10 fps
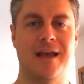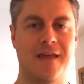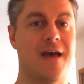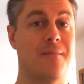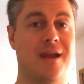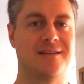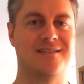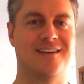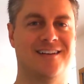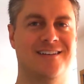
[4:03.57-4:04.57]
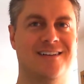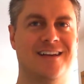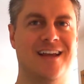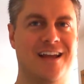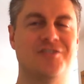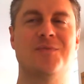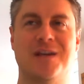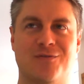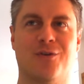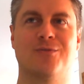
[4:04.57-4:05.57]
And that makes it just
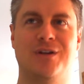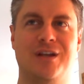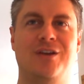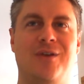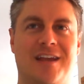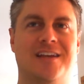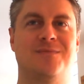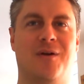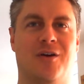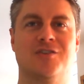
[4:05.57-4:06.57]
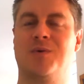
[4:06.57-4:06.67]
makes for a really unique experience.